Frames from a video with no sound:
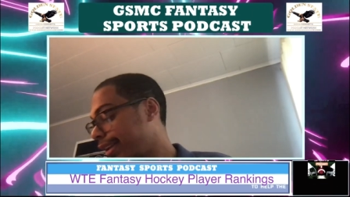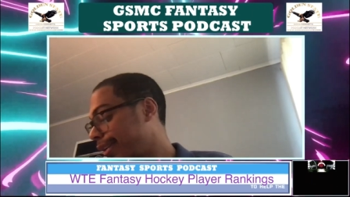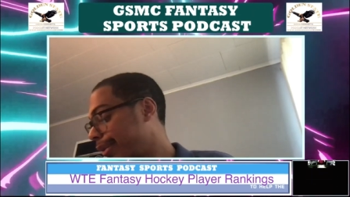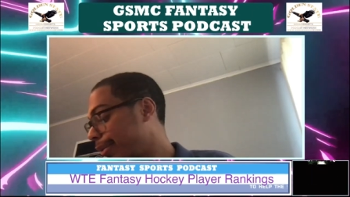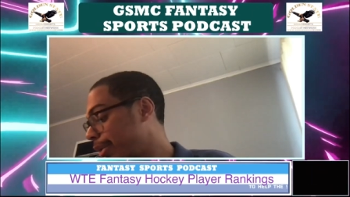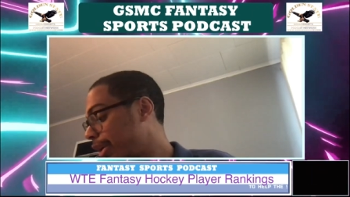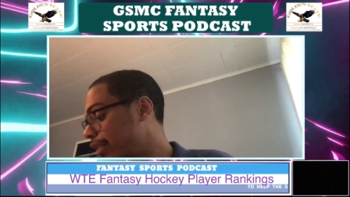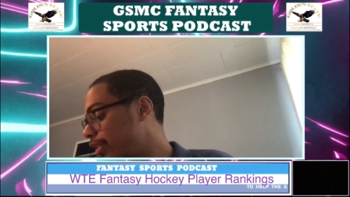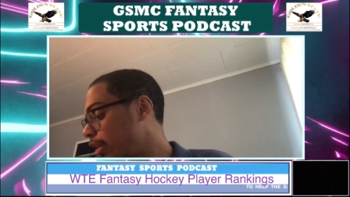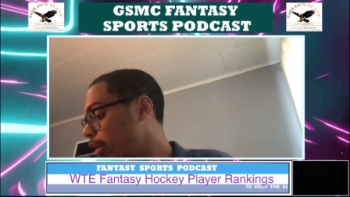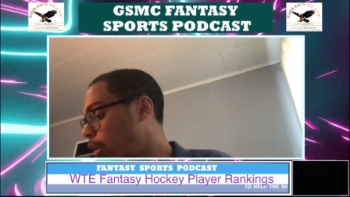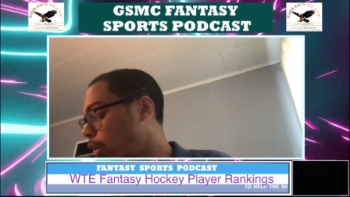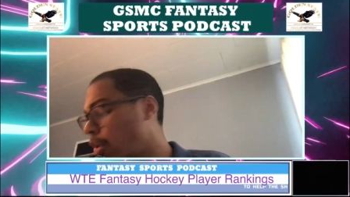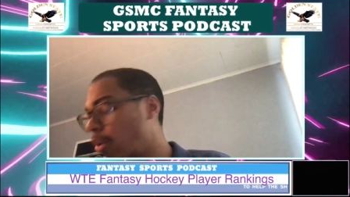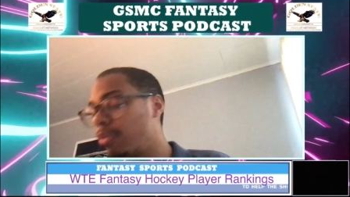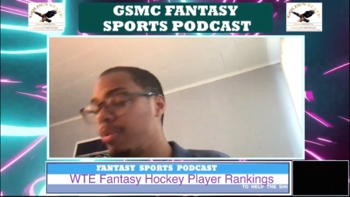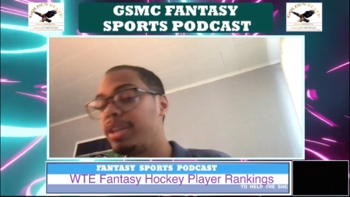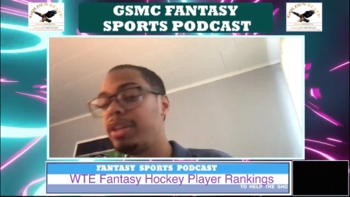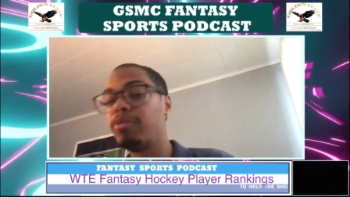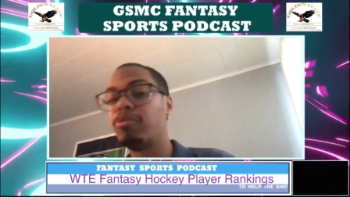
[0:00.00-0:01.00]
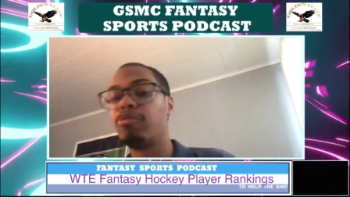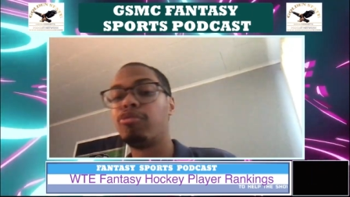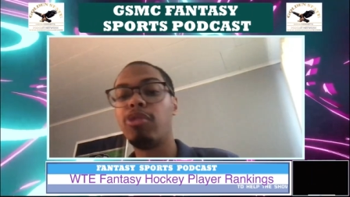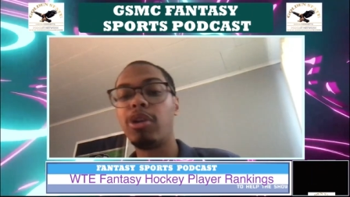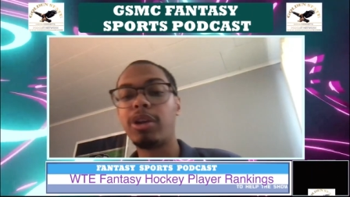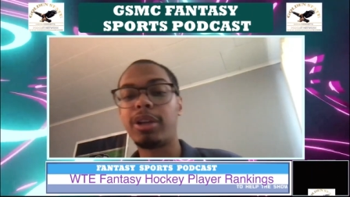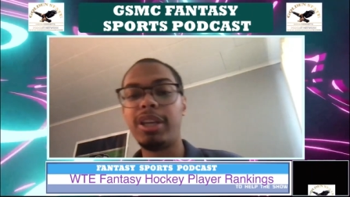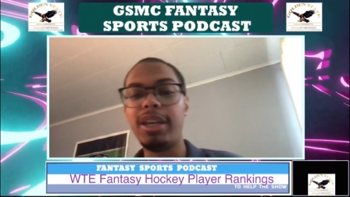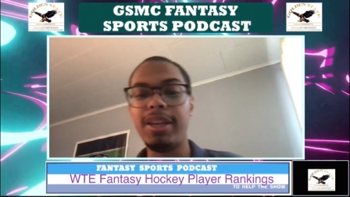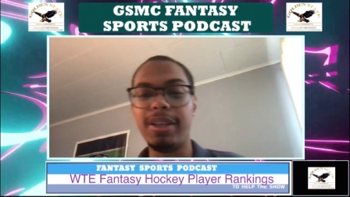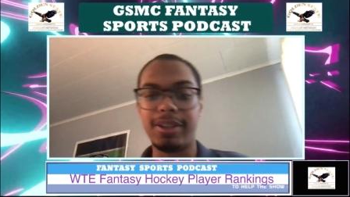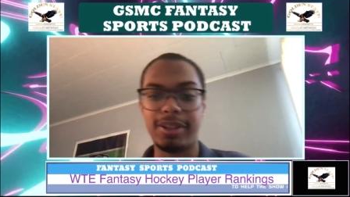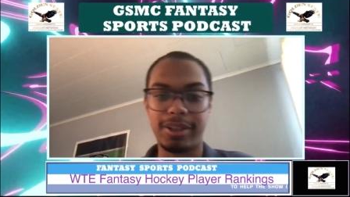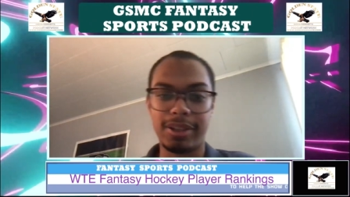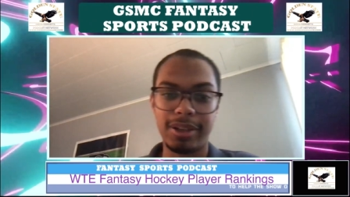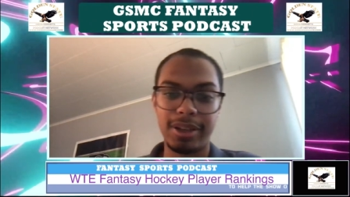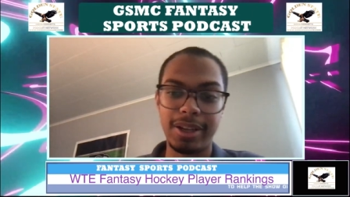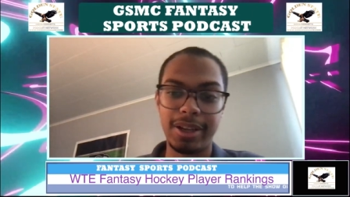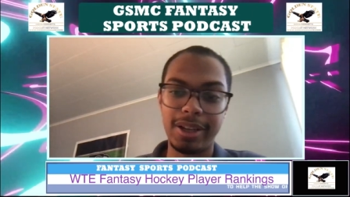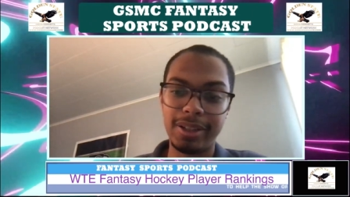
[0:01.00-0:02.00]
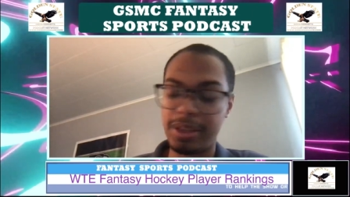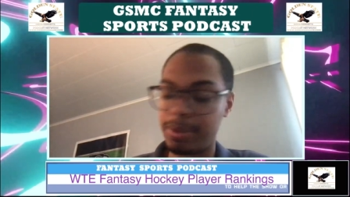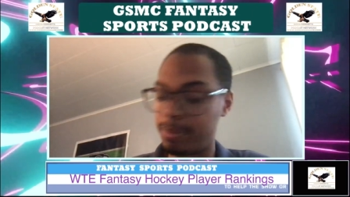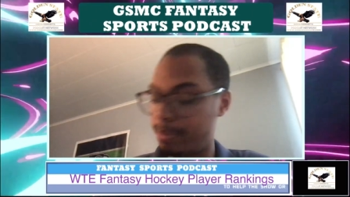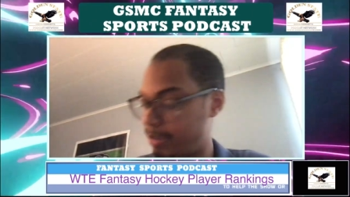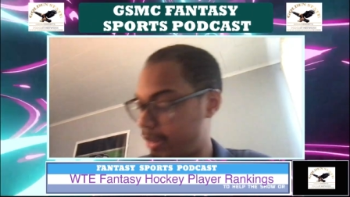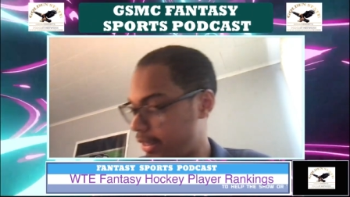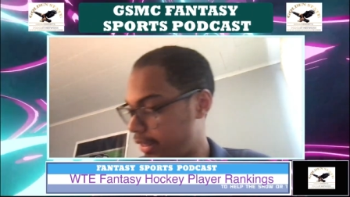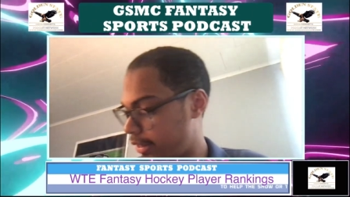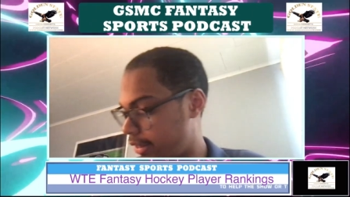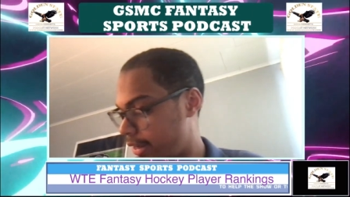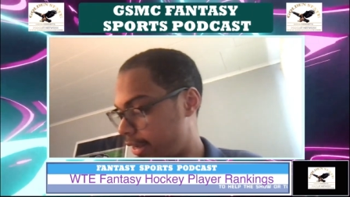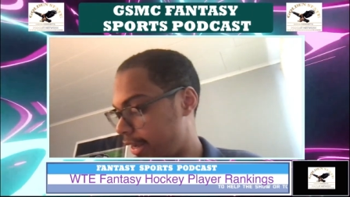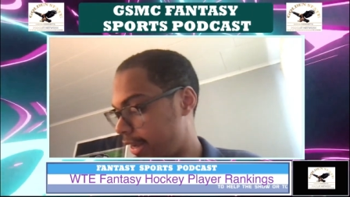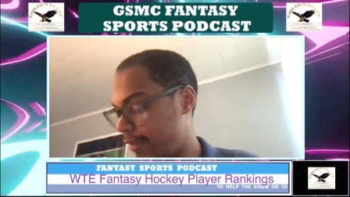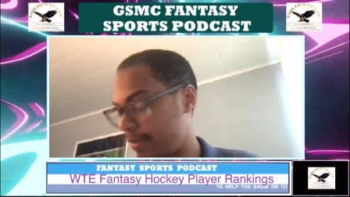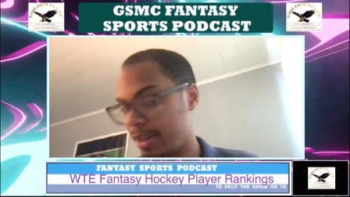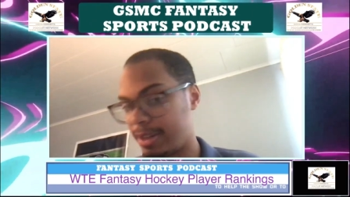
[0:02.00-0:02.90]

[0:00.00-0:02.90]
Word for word: one of the only rookies to be in the